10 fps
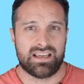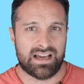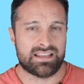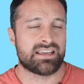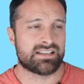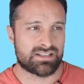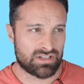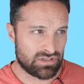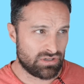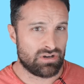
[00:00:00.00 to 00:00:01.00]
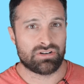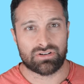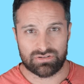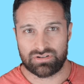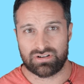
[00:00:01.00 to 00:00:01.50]
I think it's the
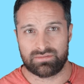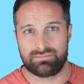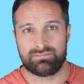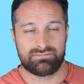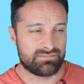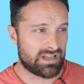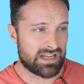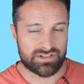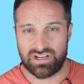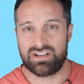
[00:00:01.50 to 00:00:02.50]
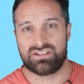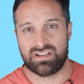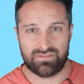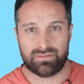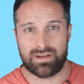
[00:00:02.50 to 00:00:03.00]
longer term uh, changes
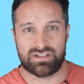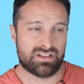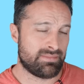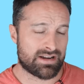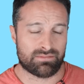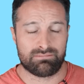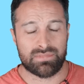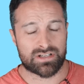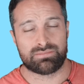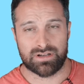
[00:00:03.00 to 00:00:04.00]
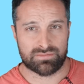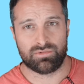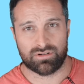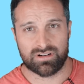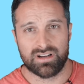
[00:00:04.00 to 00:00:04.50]
in inflammation that matter much, much
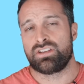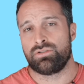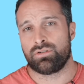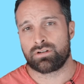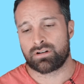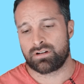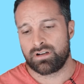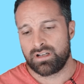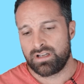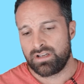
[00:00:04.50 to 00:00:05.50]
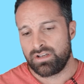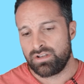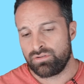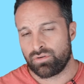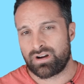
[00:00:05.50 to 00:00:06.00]
more. Your,
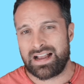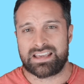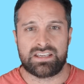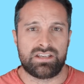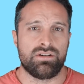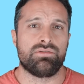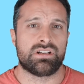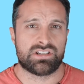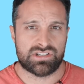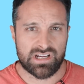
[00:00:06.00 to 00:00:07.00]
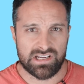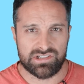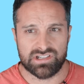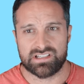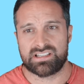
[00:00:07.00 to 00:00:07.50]
your acute
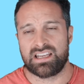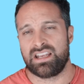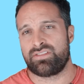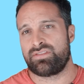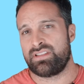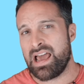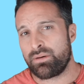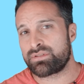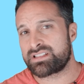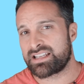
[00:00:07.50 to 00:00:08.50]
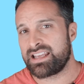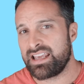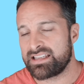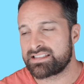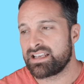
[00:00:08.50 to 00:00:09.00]
changes, if that was the
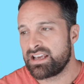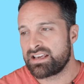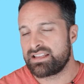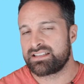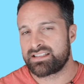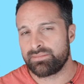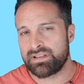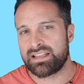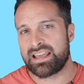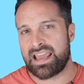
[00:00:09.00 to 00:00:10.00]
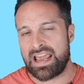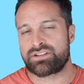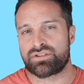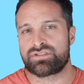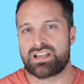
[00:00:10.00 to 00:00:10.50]
case, then something like
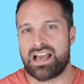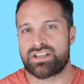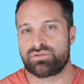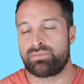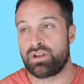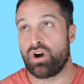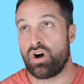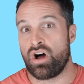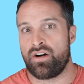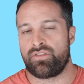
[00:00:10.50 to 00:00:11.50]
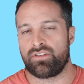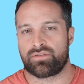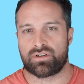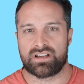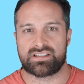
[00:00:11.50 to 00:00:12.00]
exercise would be awful
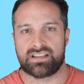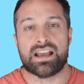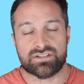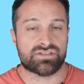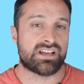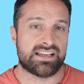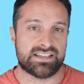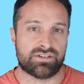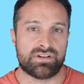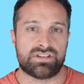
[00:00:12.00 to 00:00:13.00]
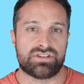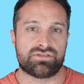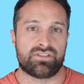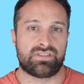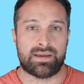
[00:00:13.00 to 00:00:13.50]
for us. Exercise increases
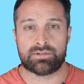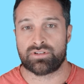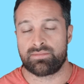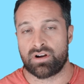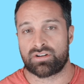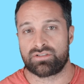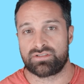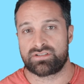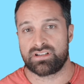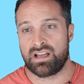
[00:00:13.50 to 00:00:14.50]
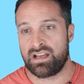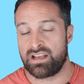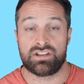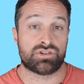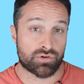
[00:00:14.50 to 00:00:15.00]
your inflammatory markers uh,
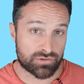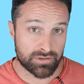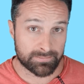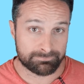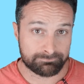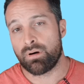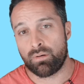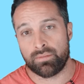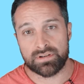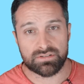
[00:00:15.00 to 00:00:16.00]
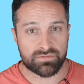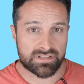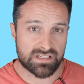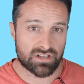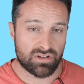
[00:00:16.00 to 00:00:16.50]
in the short term, but what do we
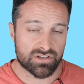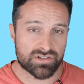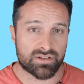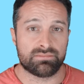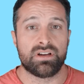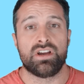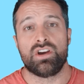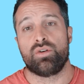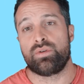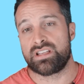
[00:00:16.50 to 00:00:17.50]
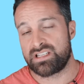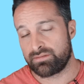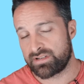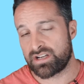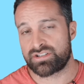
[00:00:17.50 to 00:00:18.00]
see in the long term? We see a
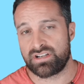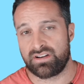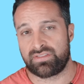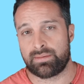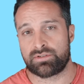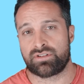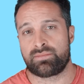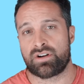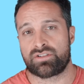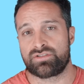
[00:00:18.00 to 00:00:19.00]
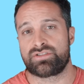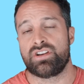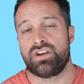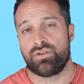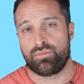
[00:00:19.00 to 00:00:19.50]
reduction in inflammatory markers
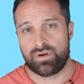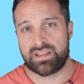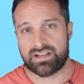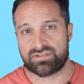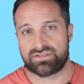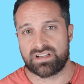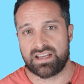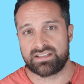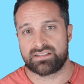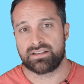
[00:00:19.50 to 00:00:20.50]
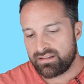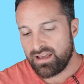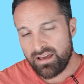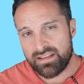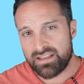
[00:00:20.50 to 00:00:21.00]
with exercise.
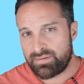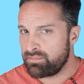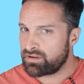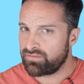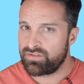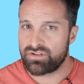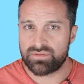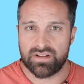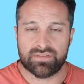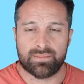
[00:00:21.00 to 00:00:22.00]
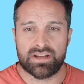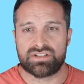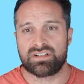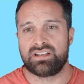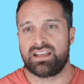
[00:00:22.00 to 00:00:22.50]
The other thing that people confuse with
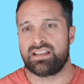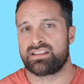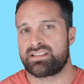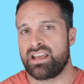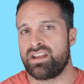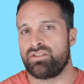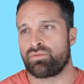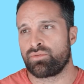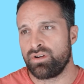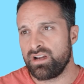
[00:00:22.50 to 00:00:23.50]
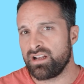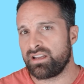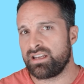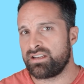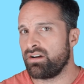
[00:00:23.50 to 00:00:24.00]
inflammation is they
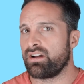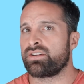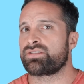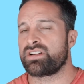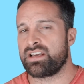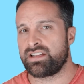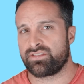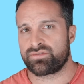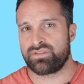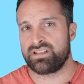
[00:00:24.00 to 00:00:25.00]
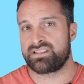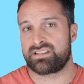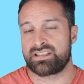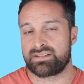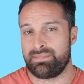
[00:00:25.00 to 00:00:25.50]
really don't understand the difference between
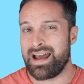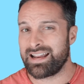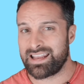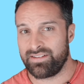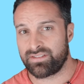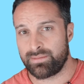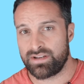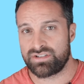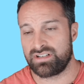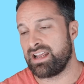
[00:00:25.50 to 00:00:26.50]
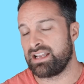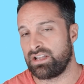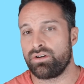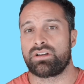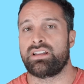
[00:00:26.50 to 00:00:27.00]
systematic inflammation and
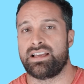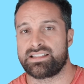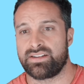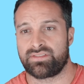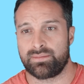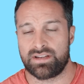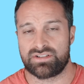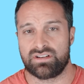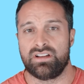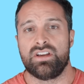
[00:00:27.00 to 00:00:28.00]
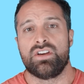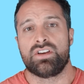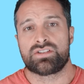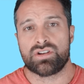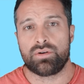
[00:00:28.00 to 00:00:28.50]
localized inflammation.
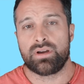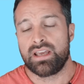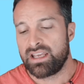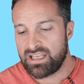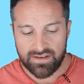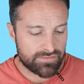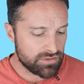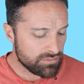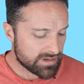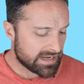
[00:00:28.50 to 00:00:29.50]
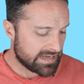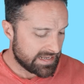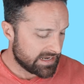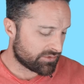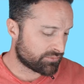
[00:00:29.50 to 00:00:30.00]
So if you get
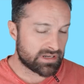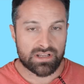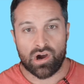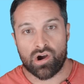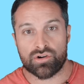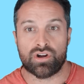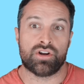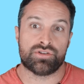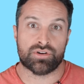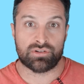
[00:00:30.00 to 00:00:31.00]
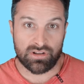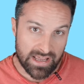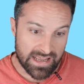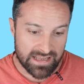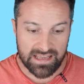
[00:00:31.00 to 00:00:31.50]
hit really hard on your
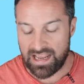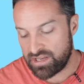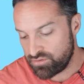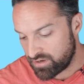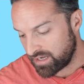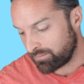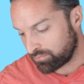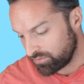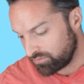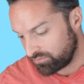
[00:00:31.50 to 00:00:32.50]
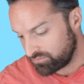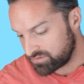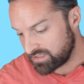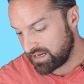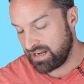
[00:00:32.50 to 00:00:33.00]
leg and you get a
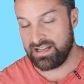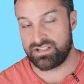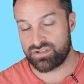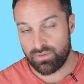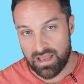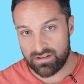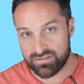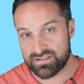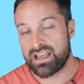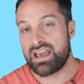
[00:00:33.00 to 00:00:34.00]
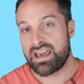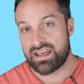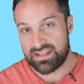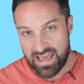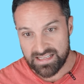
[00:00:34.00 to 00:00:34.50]
bruise and it swells,
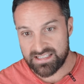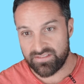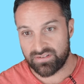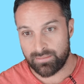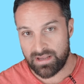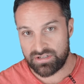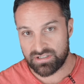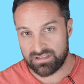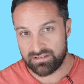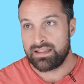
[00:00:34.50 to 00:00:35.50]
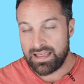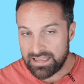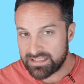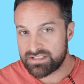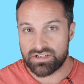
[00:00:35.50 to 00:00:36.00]
that's inflammation.
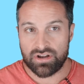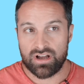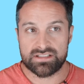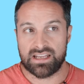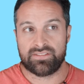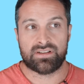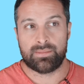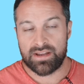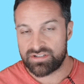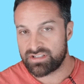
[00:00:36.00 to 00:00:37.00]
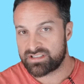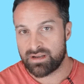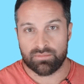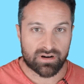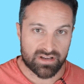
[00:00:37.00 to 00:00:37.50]
That doesn't cause inflammation
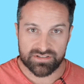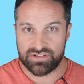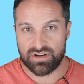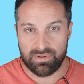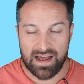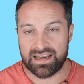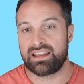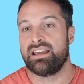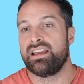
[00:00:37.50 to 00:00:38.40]
somewhere else in your body.